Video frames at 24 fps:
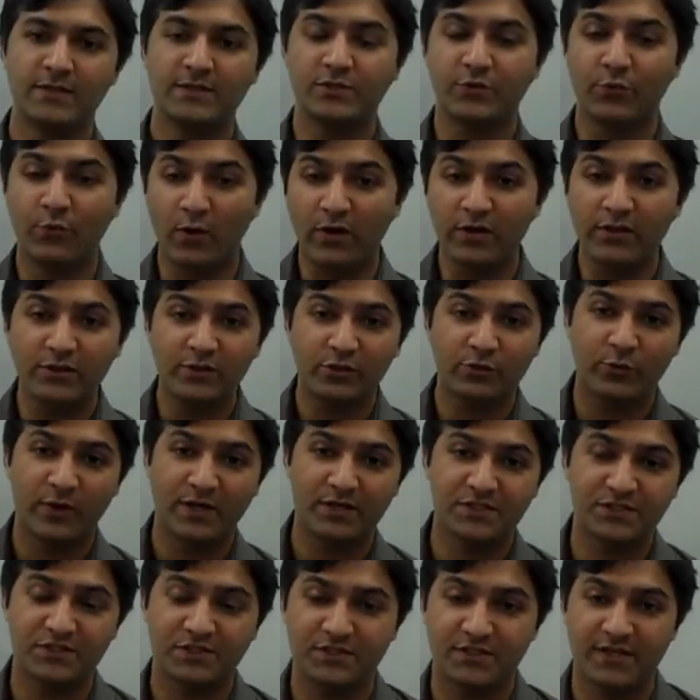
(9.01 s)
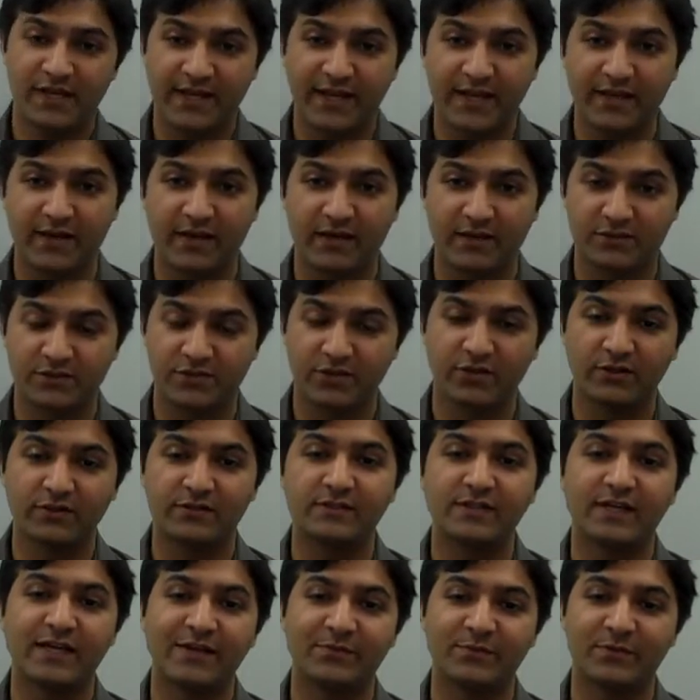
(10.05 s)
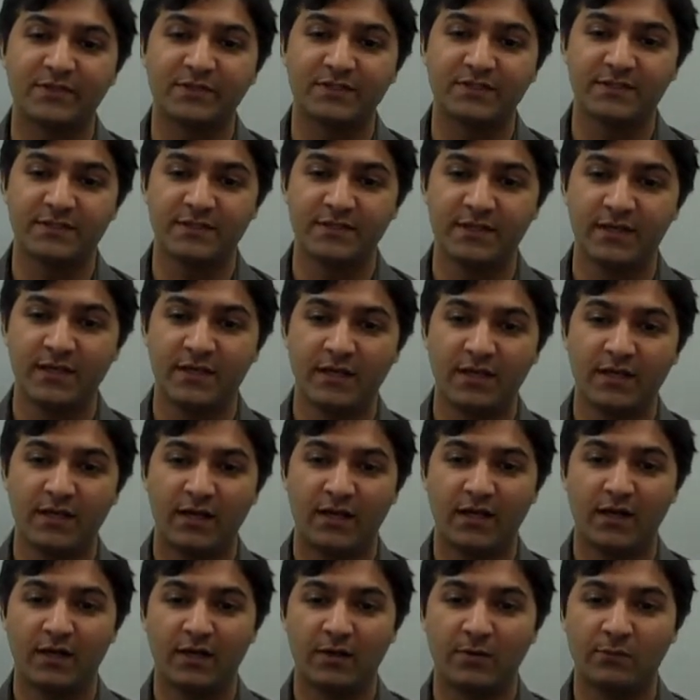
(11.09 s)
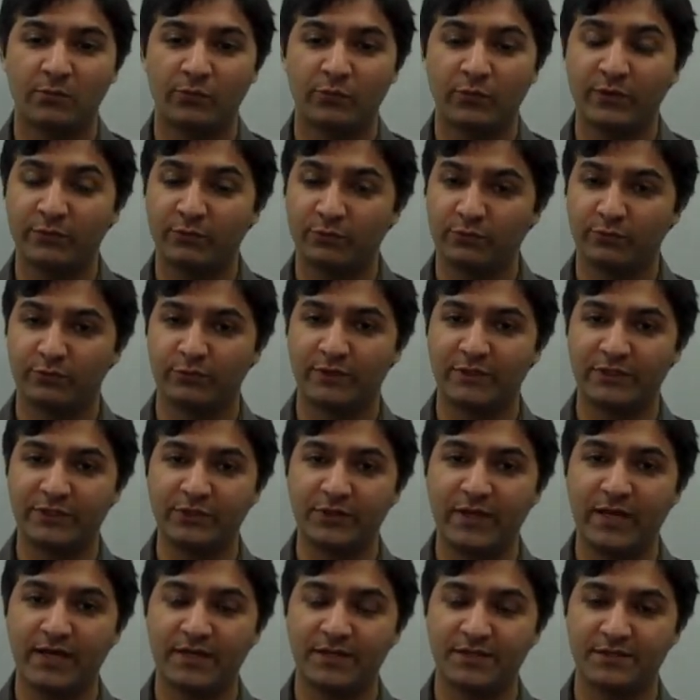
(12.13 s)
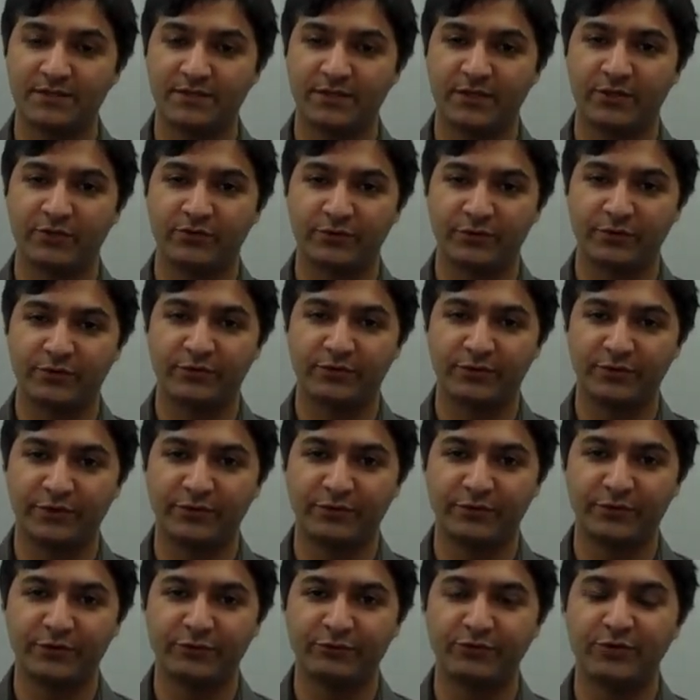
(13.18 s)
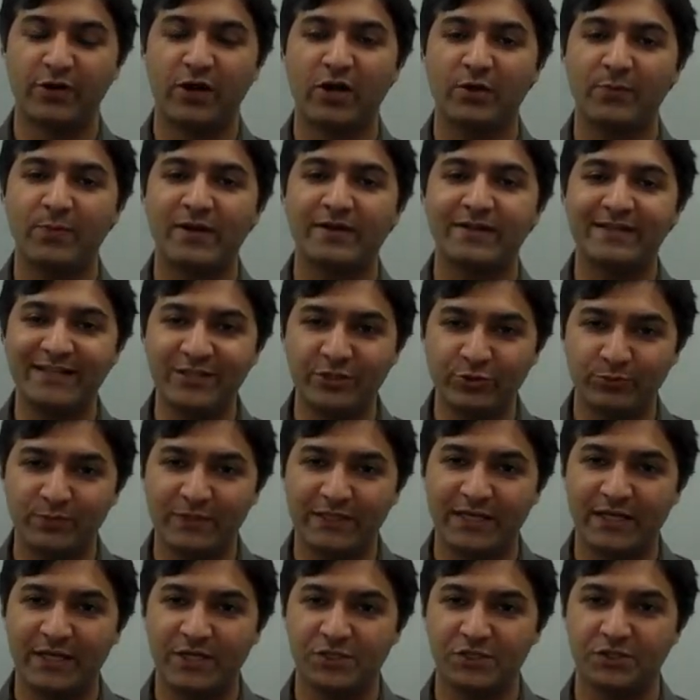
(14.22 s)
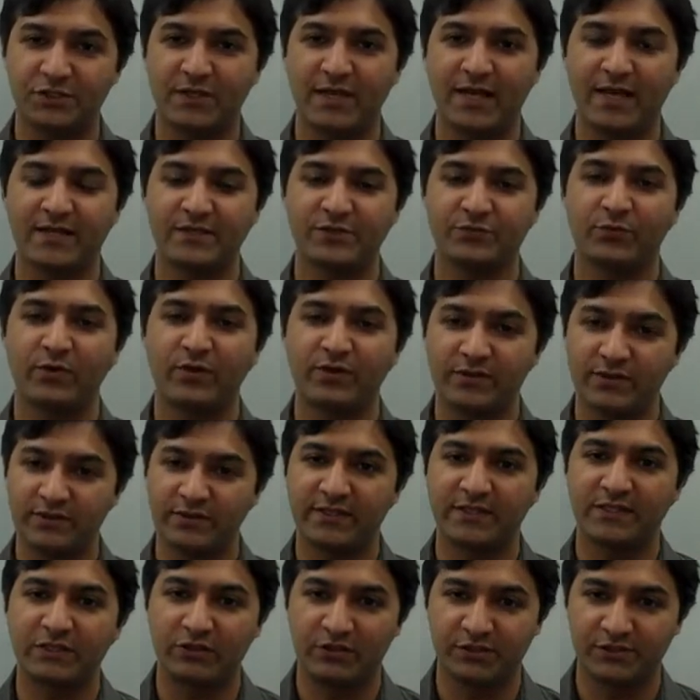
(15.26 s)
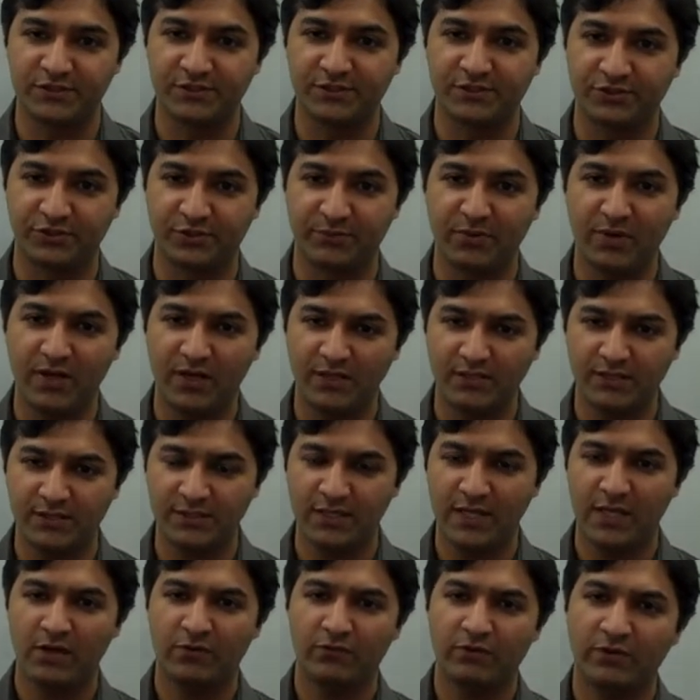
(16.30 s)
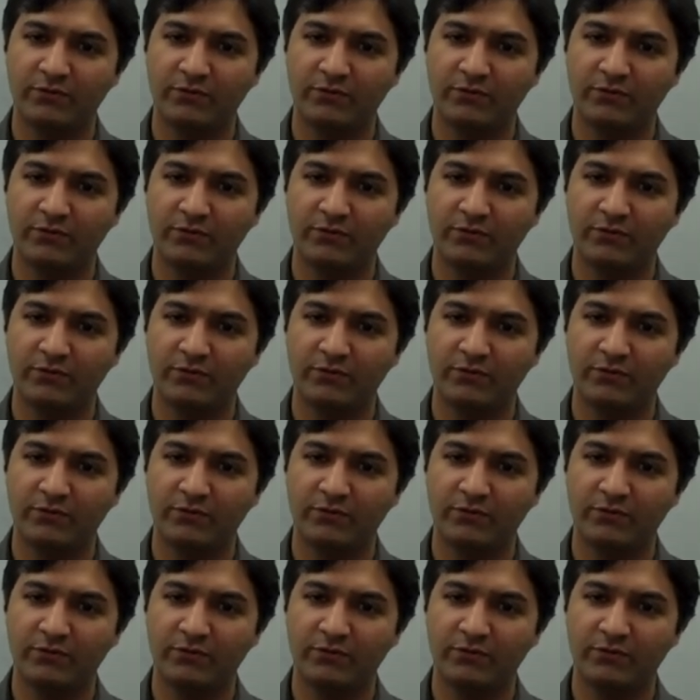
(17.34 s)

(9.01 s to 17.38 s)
So one of the questions I get asked all the time is, well, you guys, you talk about deduplication as one of the technologies in your box.